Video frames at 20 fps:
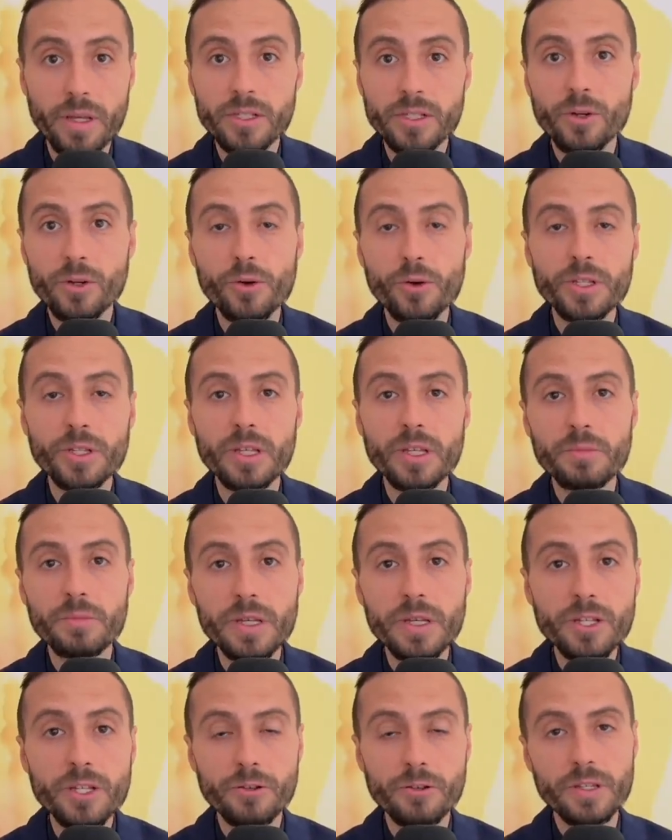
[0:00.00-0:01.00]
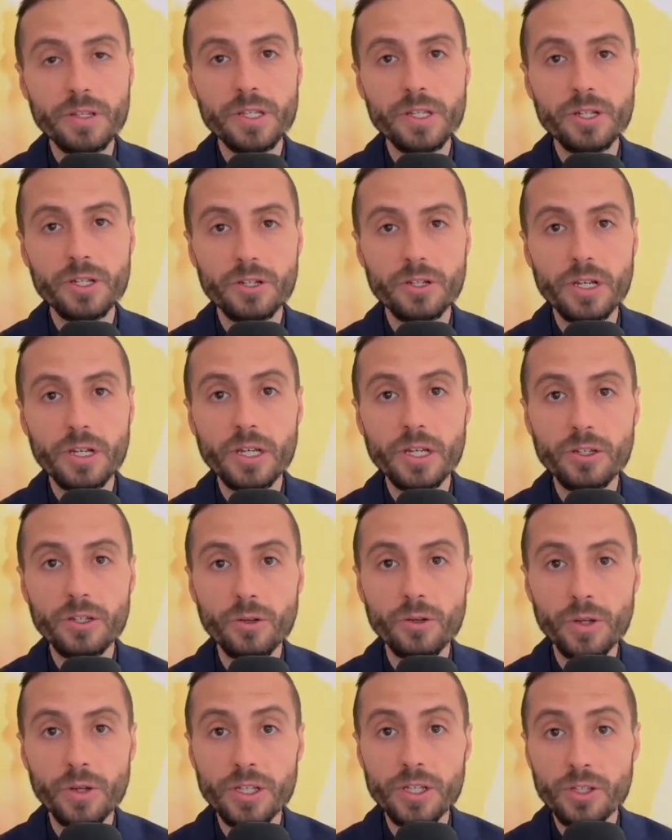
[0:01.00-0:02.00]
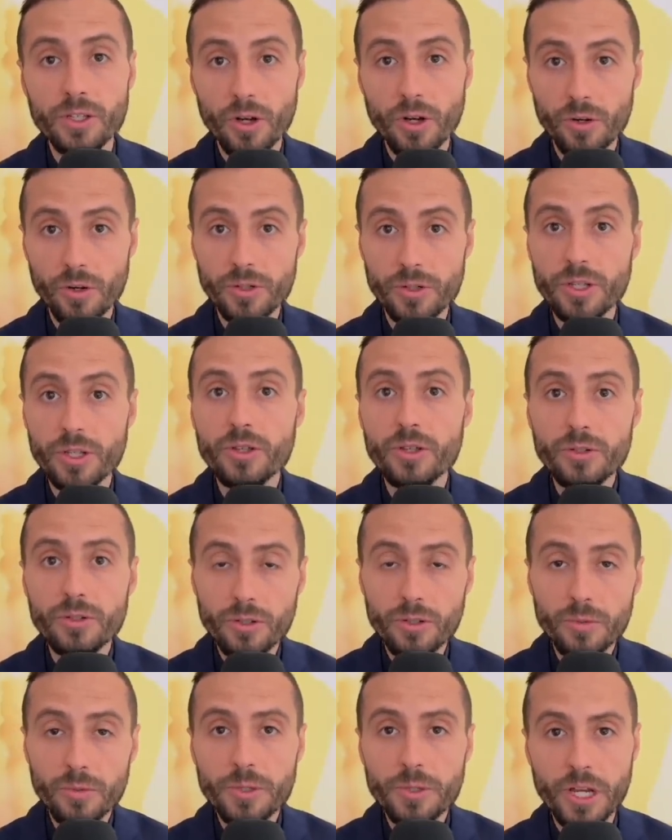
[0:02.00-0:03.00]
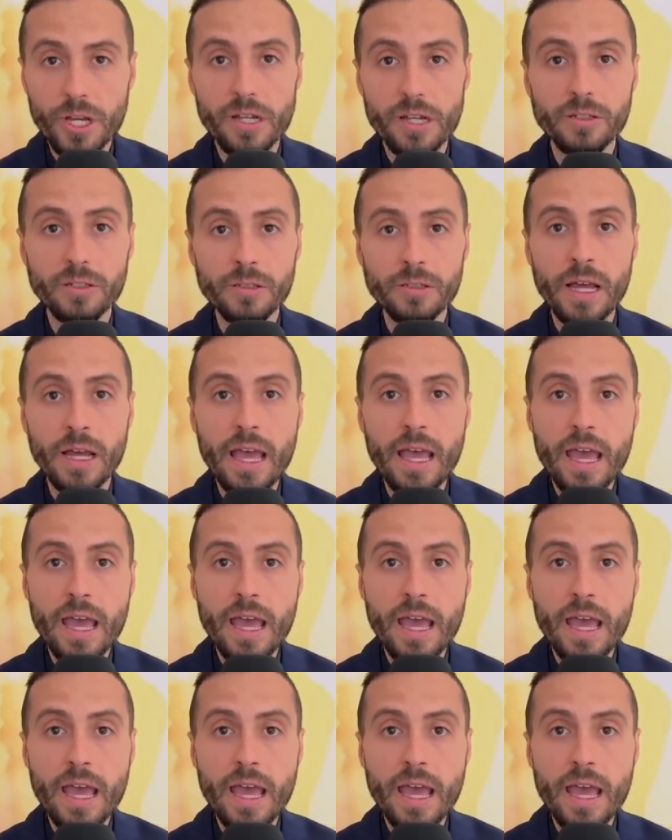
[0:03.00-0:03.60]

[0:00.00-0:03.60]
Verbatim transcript: It's going to be transitioning to its own YouTube channel.